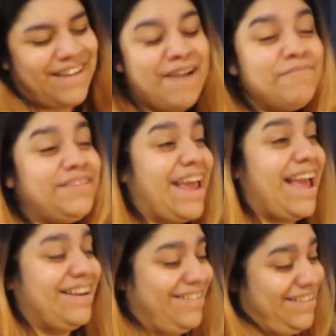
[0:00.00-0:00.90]
I'm
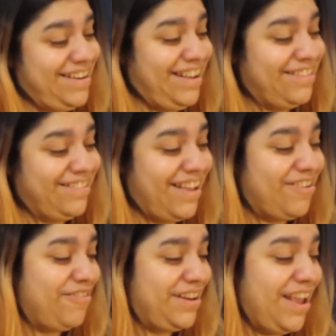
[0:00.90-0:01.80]
dead in the inside
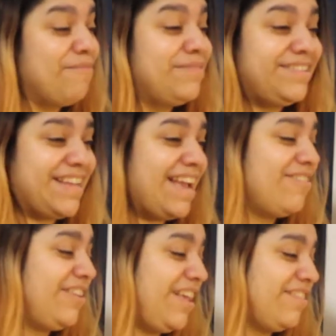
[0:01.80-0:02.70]
already. I'm dead
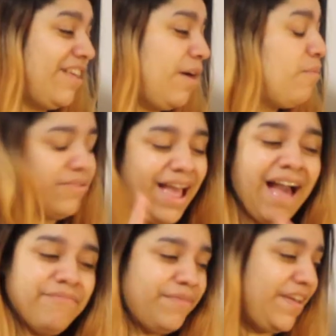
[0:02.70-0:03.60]
on the inside. I was
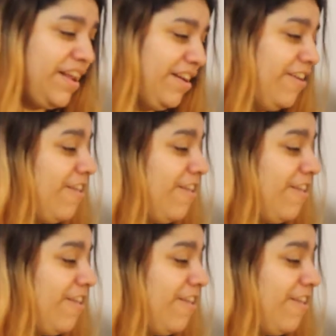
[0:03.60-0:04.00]
happy.